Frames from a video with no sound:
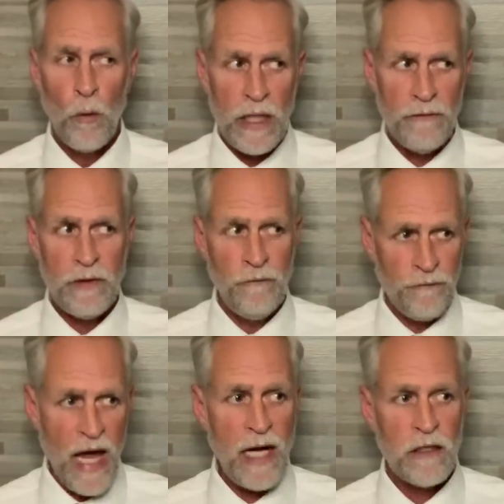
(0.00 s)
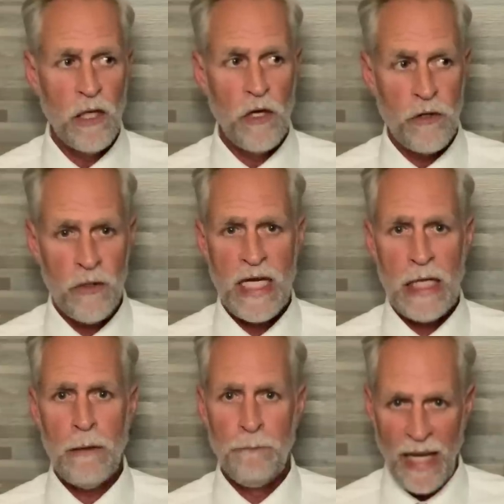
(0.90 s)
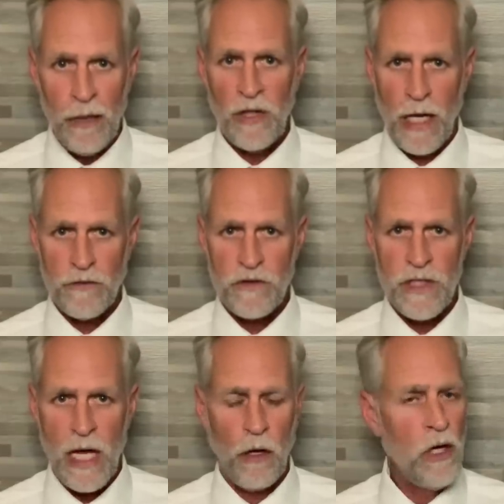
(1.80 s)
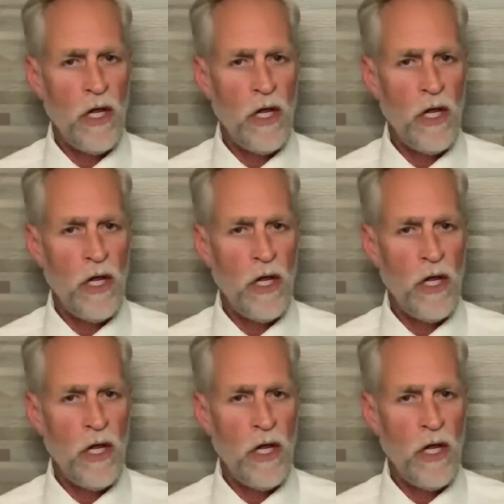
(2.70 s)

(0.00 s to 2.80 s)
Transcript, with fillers: We, in fact, they're needing bailouts now.